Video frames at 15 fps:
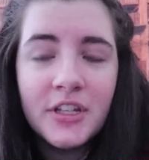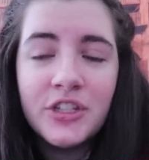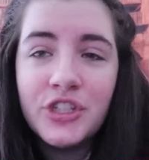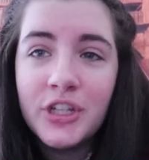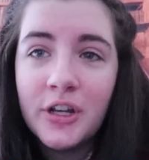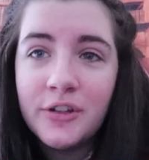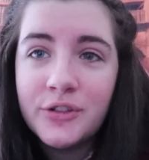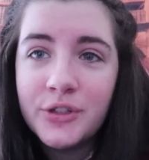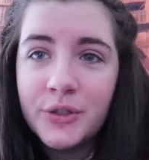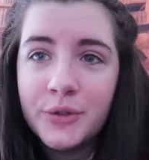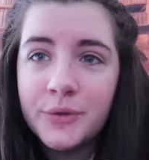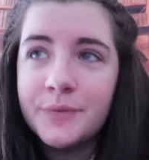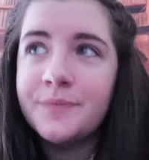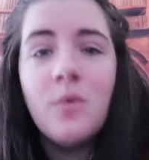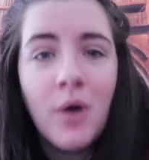She
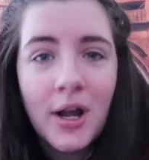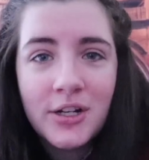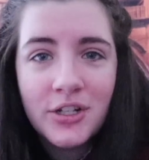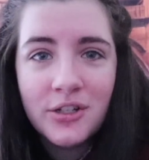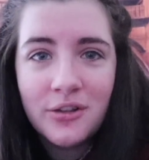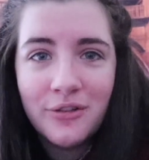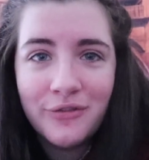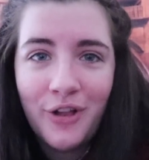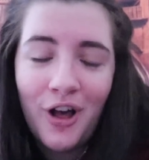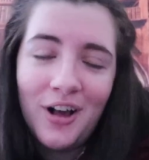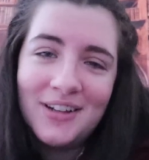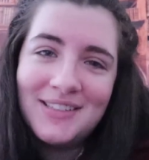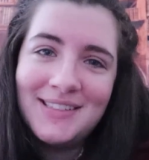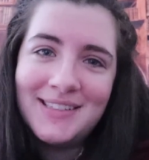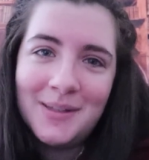also watched the
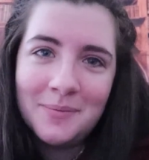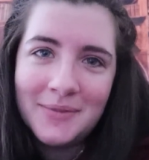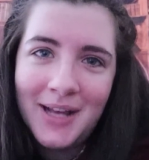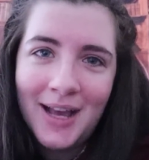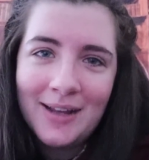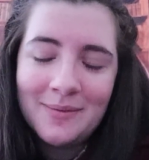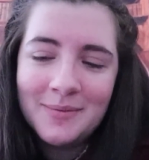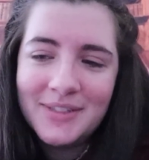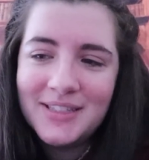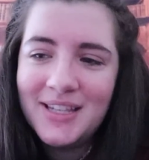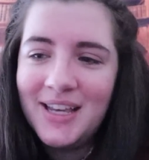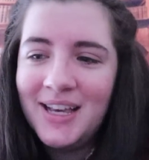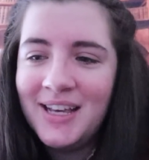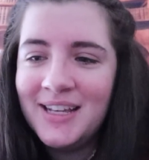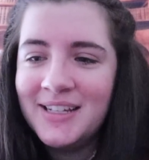vlogs sometimes,
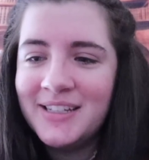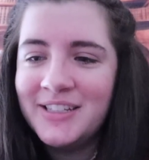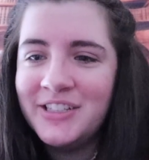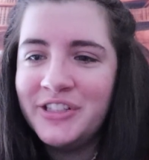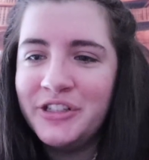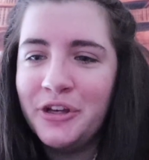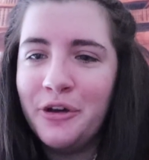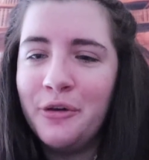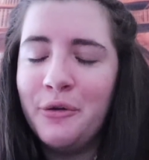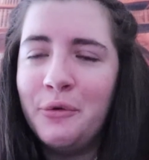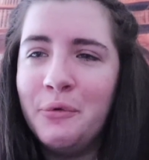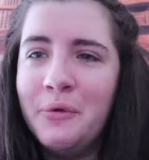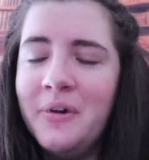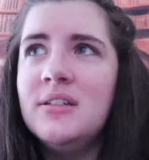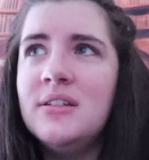
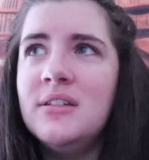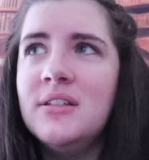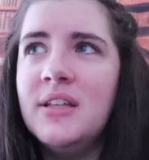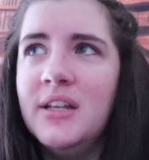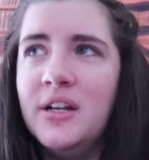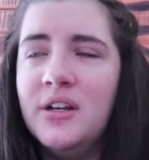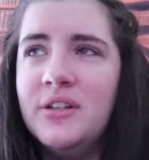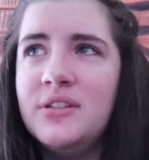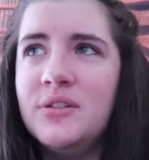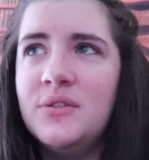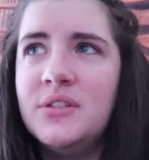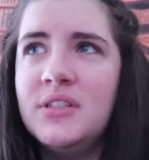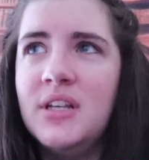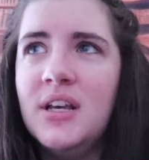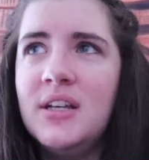so that also
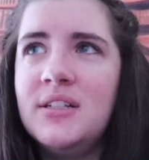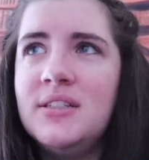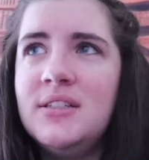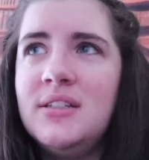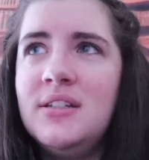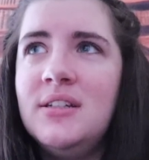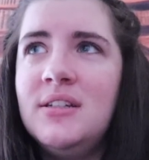sucks.